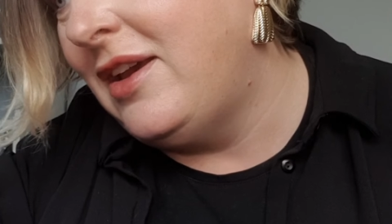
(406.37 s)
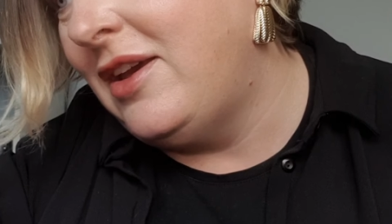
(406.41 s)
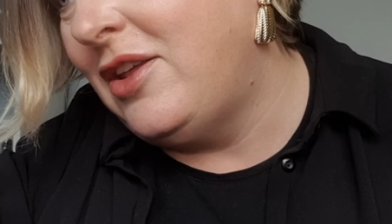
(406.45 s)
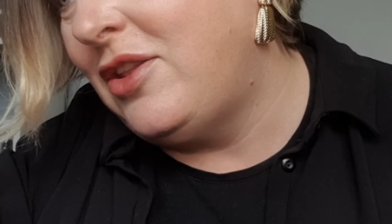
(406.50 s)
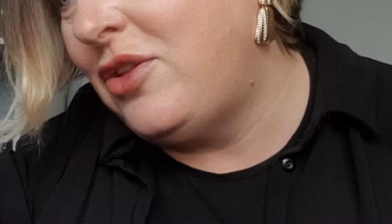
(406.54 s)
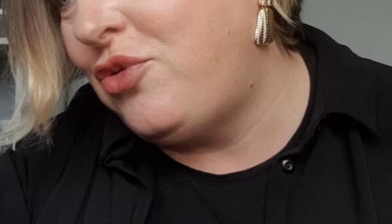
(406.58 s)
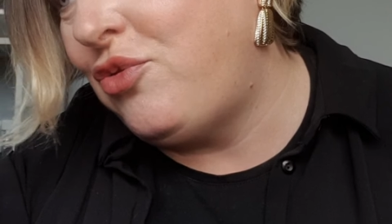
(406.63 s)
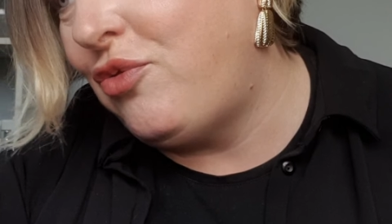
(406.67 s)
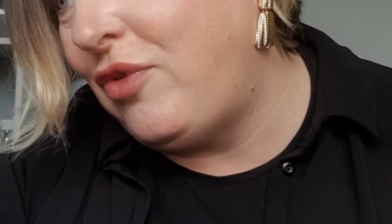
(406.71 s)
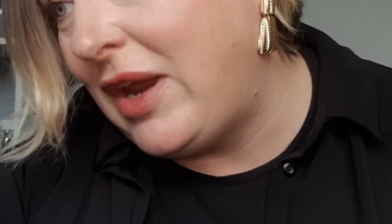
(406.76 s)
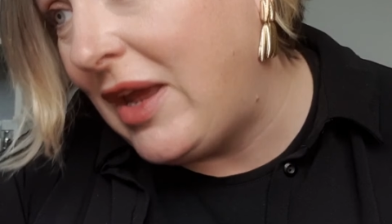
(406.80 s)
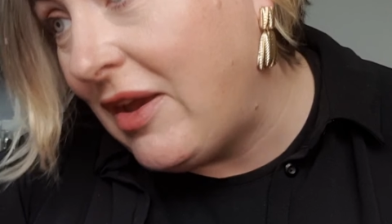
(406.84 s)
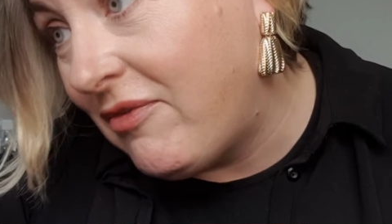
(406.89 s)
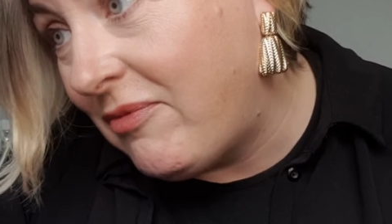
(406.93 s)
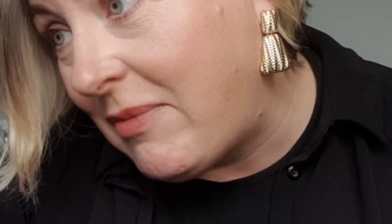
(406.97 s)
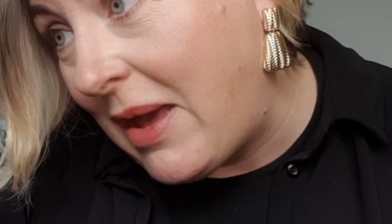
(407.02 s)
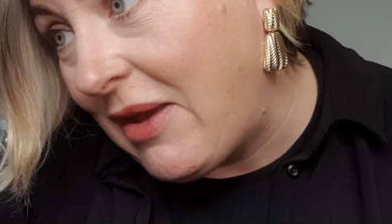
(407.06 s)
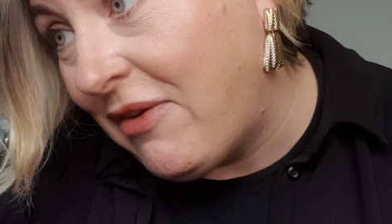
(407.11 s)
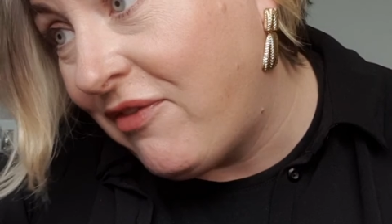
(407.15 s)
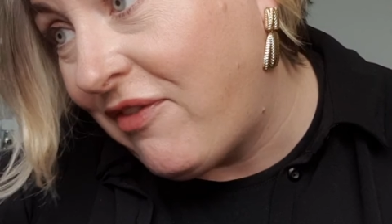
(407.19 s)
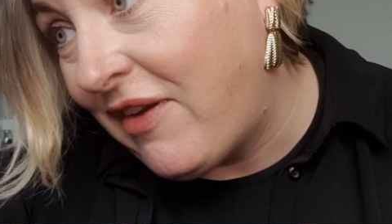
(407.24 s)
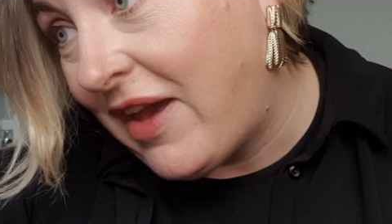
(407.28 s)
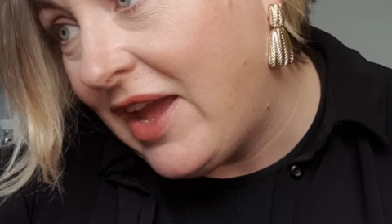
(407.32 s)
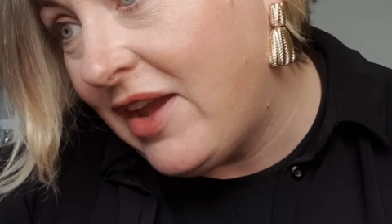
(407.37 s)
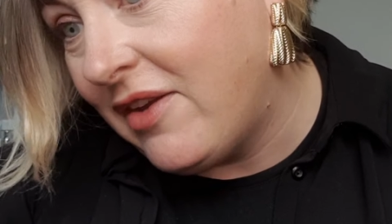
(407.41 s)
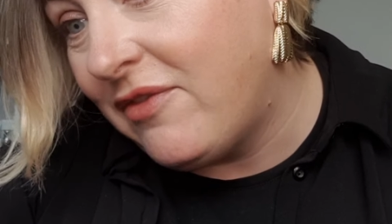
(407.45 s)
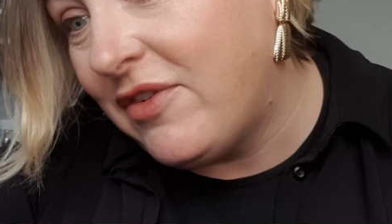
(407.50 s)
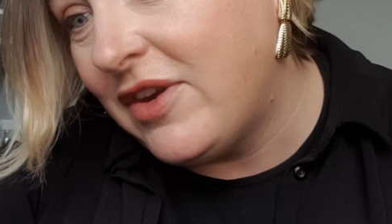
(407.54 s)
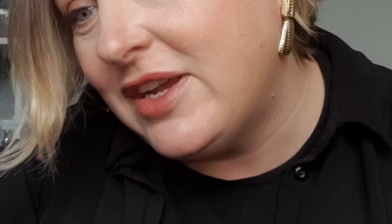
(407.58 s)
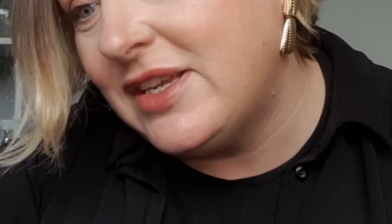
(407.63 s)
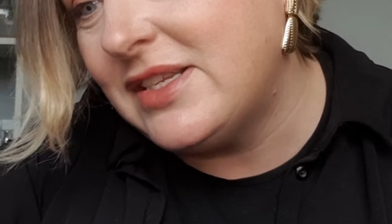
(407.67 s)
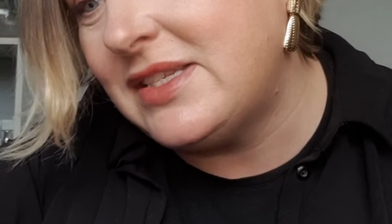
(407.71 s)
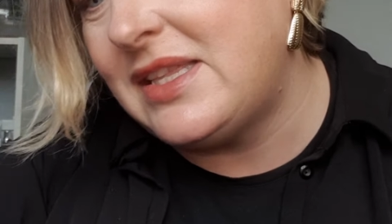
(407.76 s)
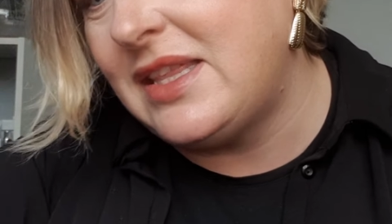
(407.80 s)
3 of my
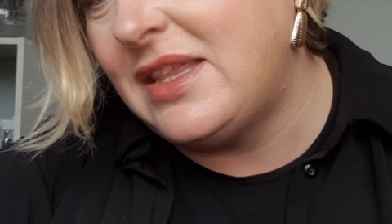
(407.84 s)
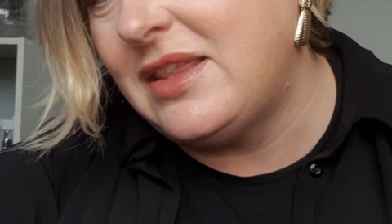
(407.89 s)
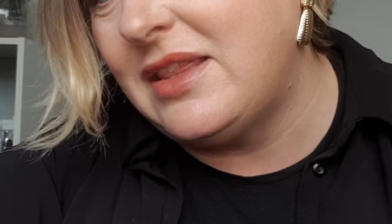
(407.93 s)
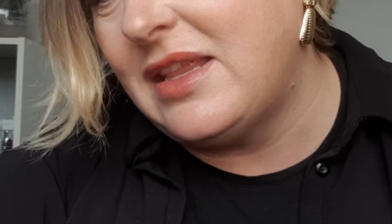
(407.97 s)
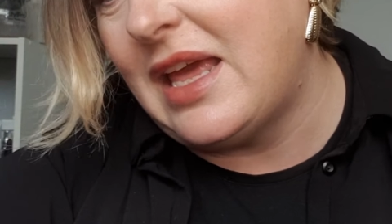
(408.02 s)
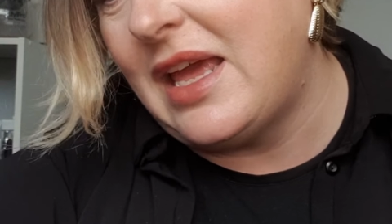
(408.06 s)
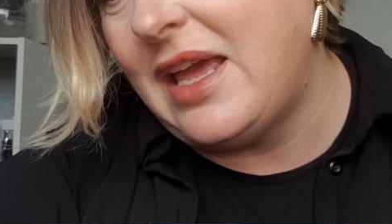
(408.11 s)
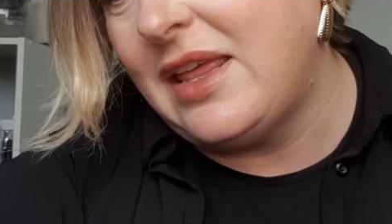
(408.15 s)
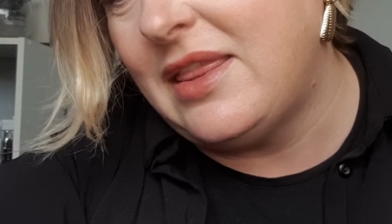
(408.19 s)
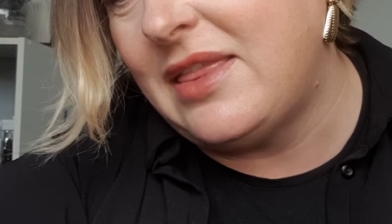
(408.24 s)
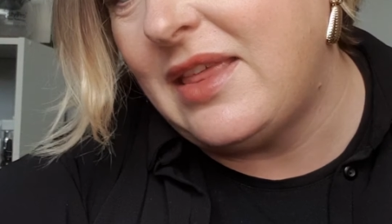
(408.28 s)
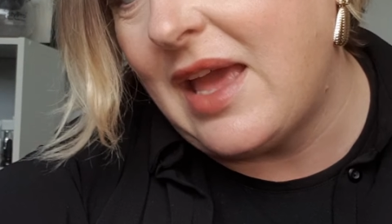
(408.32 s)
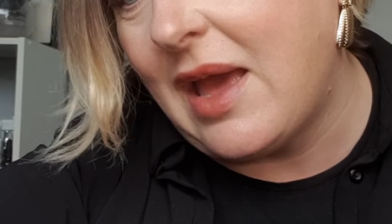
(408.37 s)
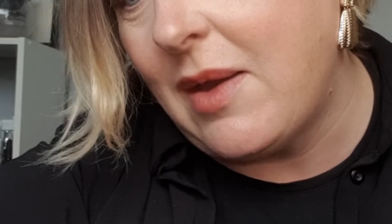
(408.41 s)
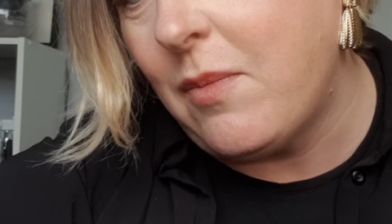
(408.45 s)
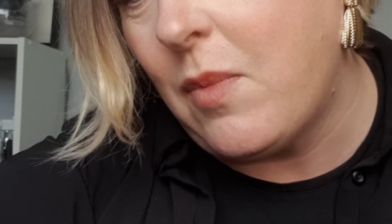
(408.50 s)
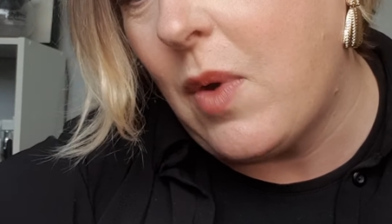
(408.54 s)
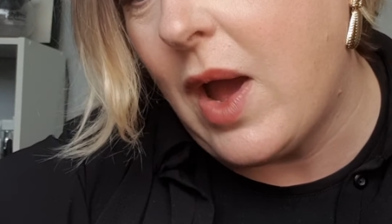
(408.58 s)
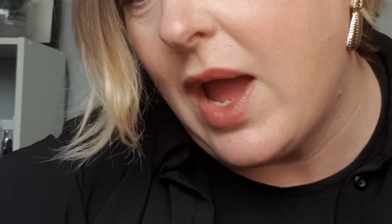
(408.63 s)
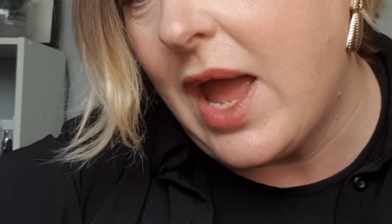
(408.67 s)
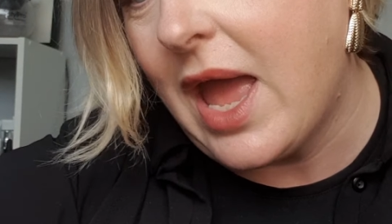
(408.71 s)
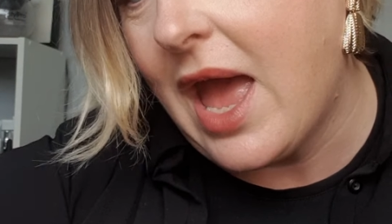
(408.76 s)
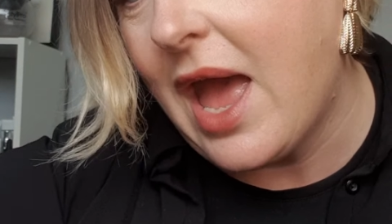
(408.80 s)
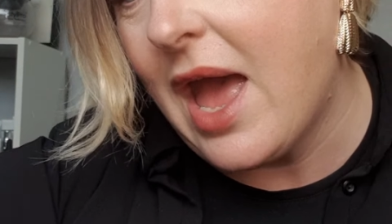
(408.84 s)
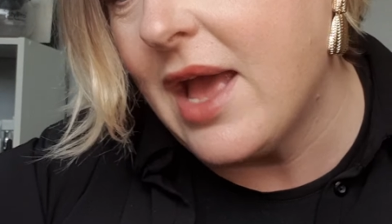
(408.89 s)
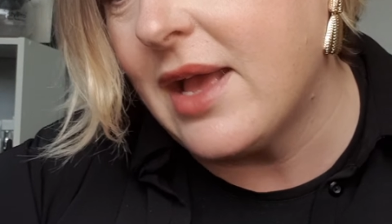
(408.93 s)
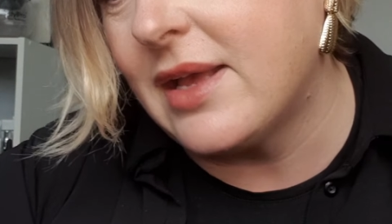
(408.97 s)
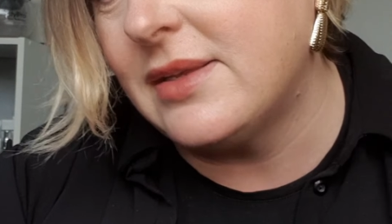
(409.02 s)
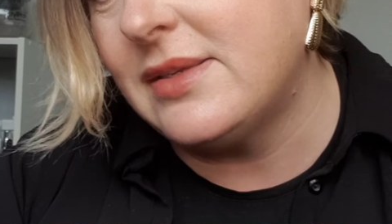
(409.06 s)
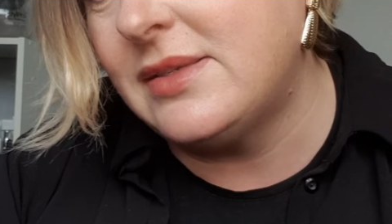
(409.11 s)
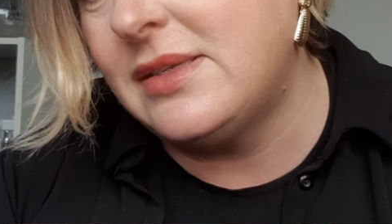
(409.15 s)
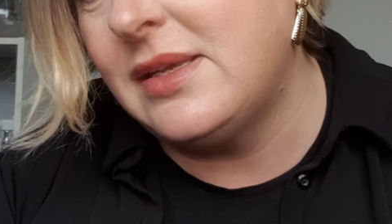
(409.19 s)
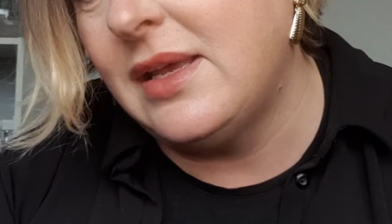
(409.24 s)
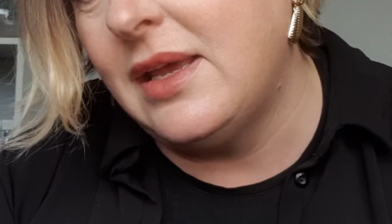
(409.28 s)
favourites, the
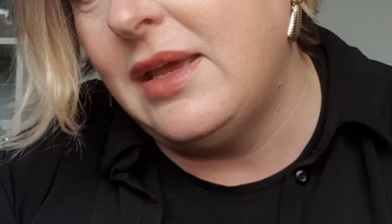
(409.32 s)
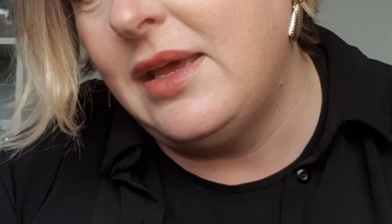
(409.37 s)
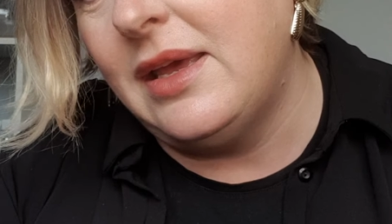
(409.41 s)
NYX,